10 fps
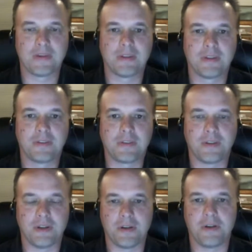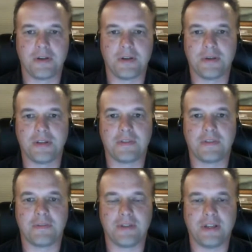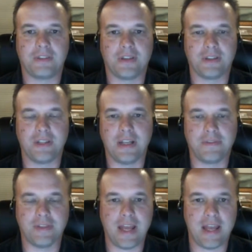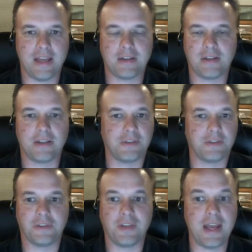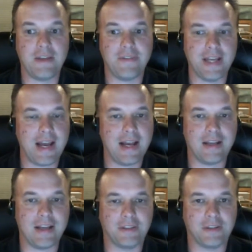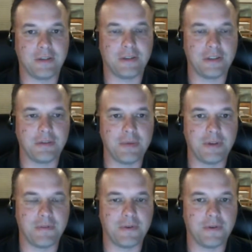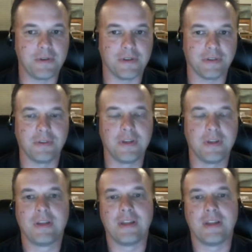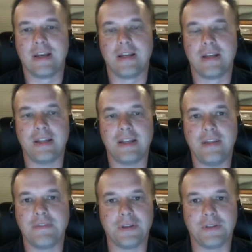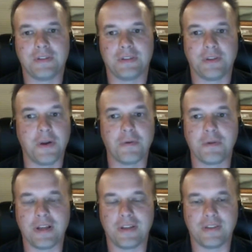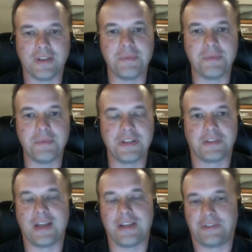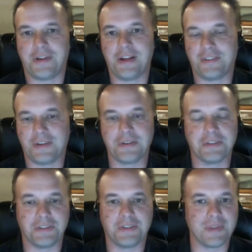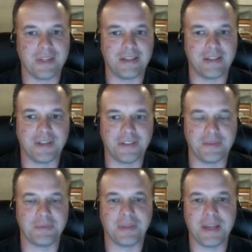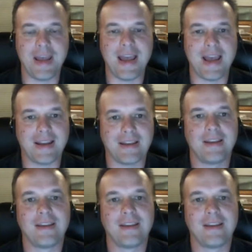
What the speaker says: So if the device doesn't natively handle, let's just say AVIs, it can only do MP4s, then even though it's a low-res image, it still has to transcode it to something that device can play back.